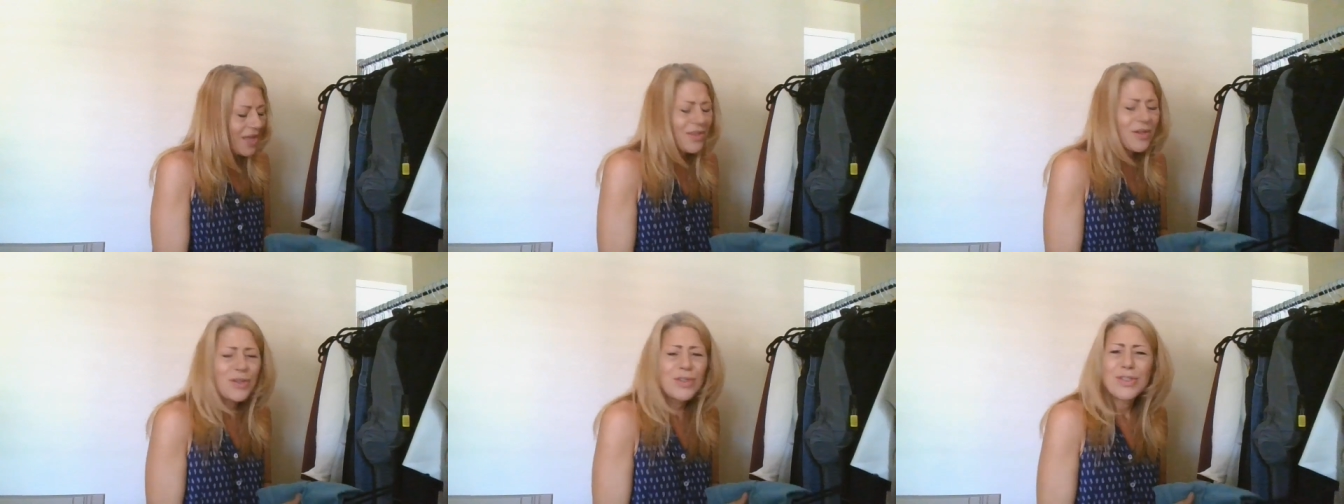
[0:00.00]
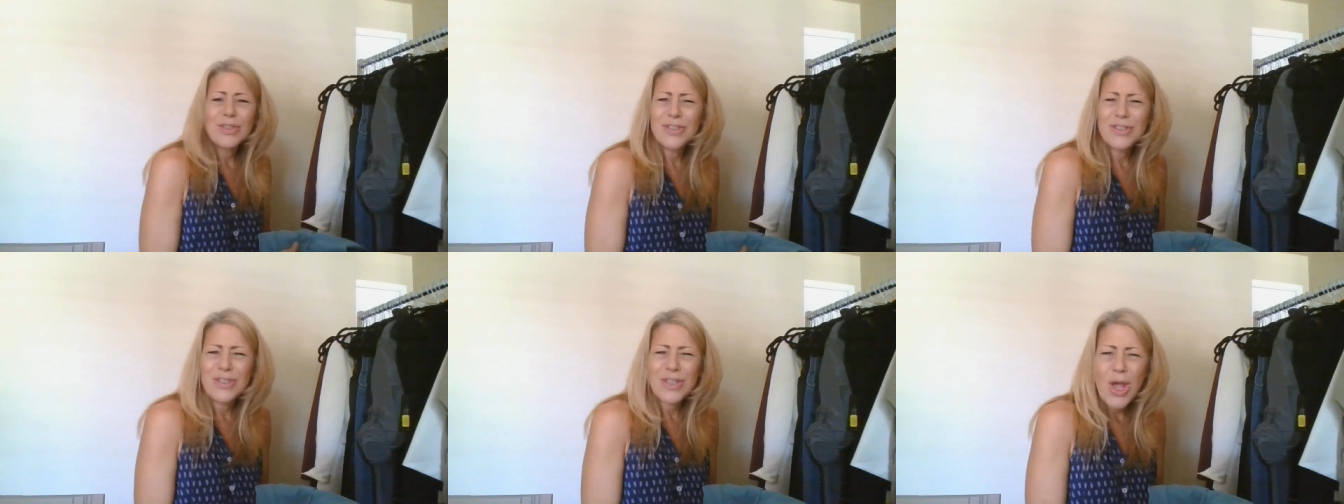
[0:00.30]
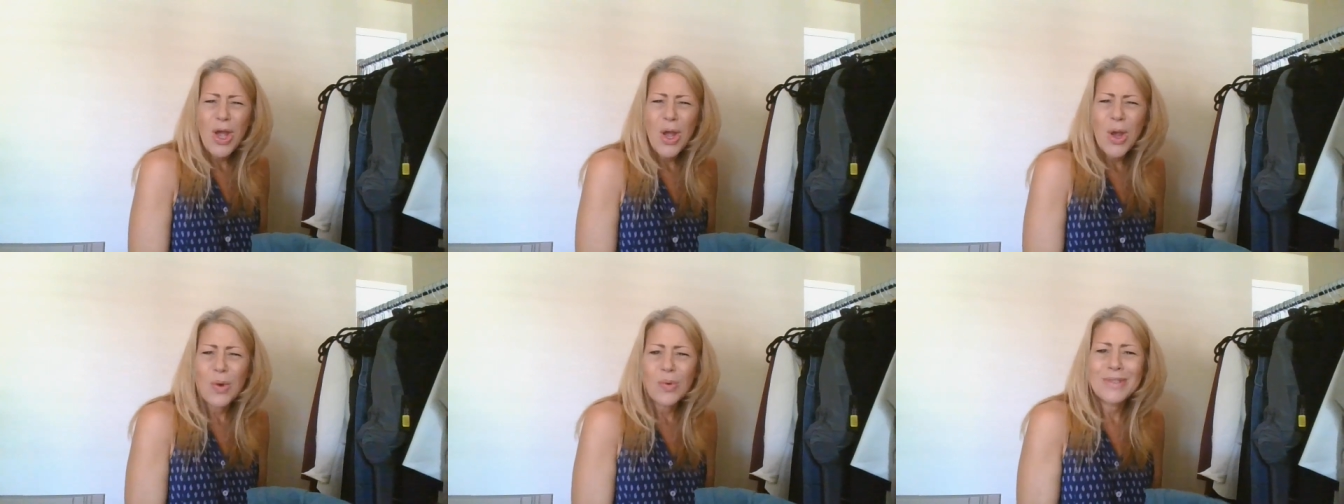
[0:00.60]
they're
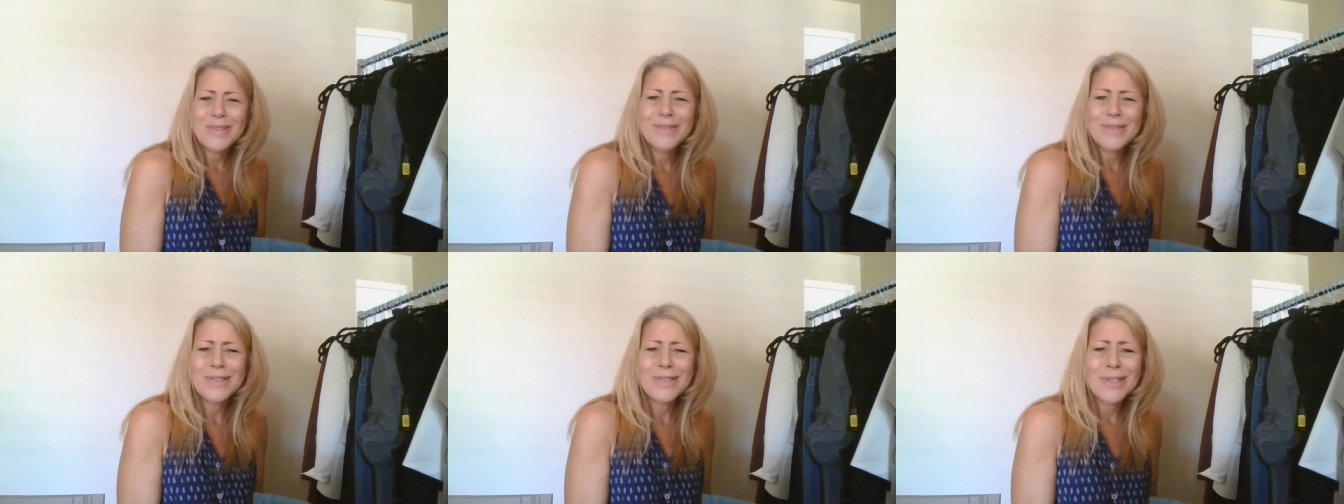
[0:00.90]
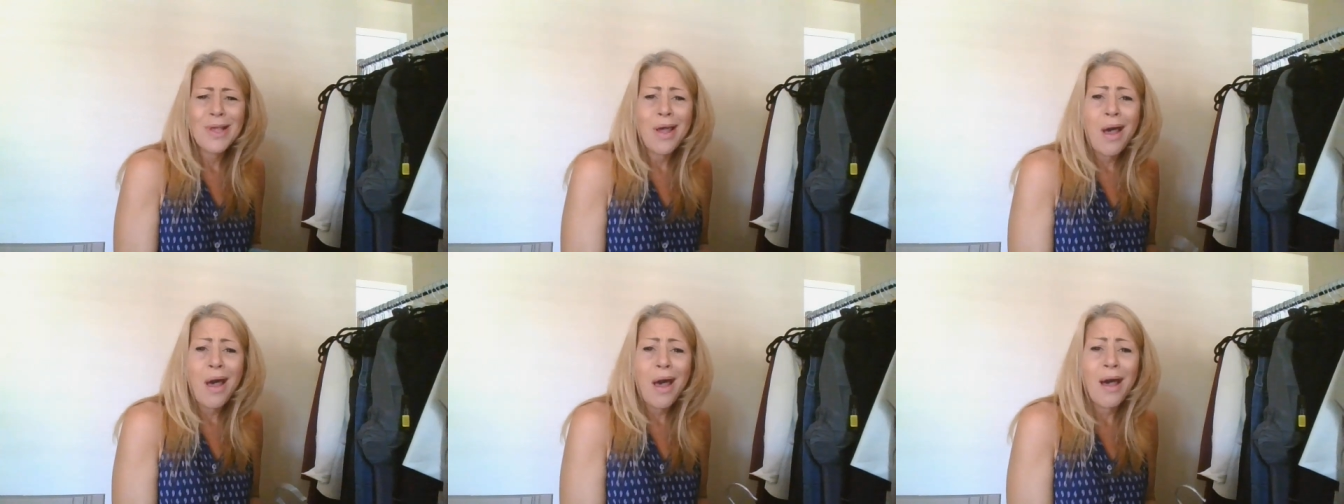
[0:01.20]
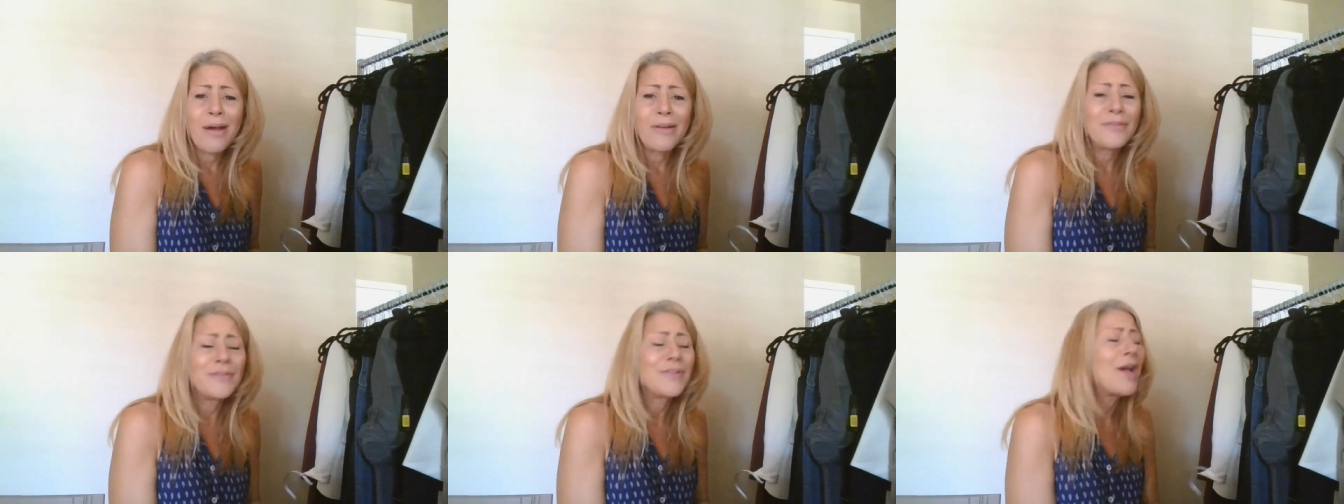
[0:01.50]
so
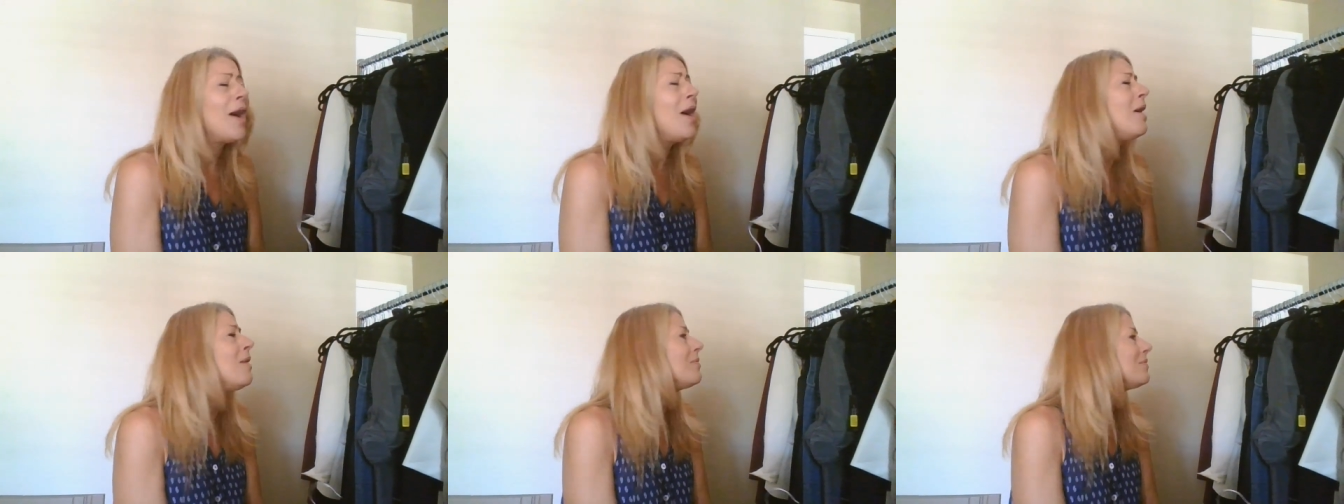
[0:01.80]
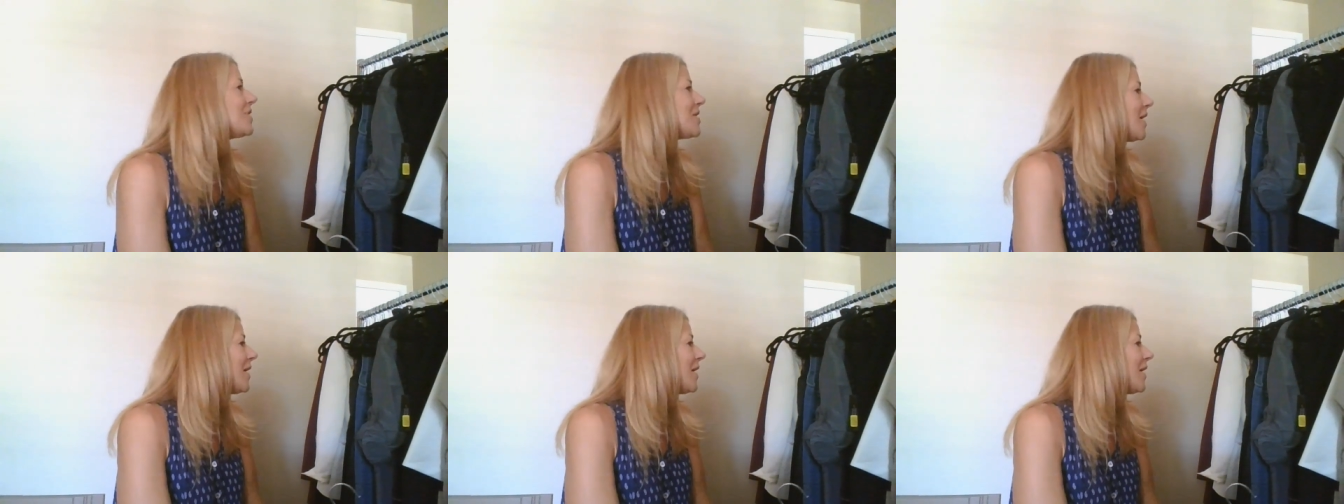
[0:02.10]
soft. Oh, I'm